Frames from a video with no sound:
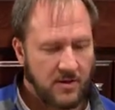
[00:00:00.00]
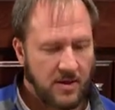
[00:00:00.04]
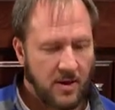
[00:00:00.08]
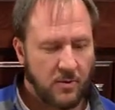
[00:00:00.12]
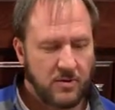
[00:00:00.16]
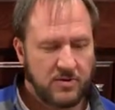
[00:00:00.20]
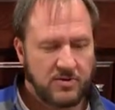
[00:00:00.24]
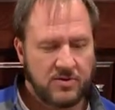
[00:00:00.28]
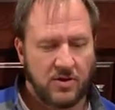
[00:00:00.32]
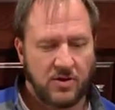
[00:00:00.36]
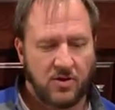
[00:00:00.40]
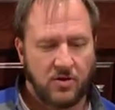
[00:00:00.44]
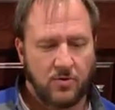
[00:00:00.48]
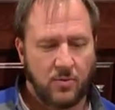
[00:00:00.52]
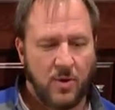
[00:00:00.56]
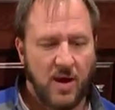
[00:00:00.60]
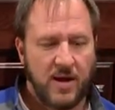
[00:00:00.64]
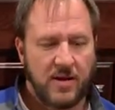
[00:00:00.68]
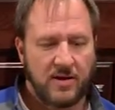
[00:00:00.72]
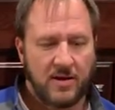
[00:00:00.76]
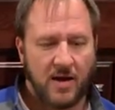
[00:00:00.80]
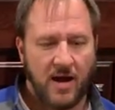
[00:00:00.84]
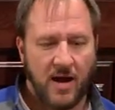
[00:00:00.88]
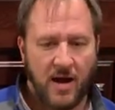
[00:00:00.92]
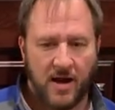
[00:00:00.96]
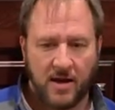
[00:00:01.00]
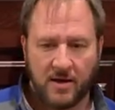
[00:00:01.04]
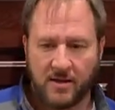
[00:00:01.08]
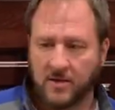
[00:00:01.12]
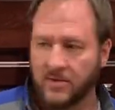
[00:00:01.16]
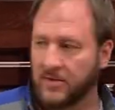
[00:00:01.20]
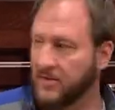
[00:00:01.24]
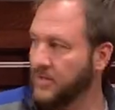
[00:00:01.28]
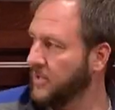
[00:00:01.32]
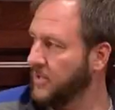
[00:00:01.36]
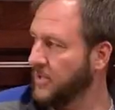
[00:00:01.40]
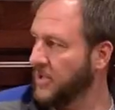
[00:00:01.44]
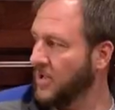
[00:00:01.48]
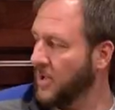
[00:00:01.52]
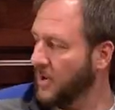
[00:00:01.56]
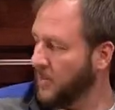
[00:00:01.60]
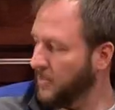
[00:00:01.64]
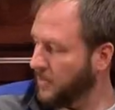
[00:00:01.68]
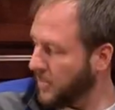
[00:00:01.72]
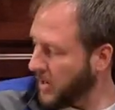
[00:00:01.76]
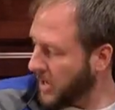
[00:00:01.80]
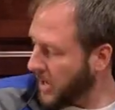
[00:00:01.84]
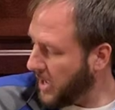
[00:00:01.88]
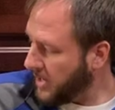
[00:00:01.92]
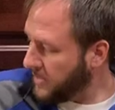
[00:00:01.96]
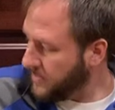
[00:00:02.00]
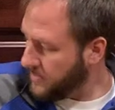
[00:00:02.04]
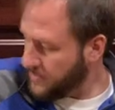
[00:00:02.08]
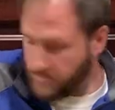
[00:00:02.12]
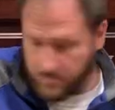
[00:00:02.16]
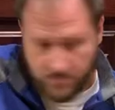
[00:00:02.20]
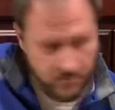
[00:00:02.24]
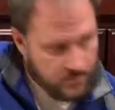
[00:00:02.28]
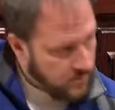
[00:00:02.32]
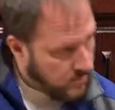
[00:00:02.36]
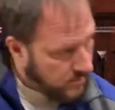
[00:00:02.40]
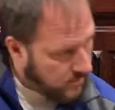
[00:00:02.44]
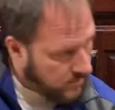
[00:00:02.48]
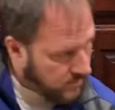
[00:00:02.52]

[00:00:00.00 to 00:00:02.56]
That wasn't a great knock, but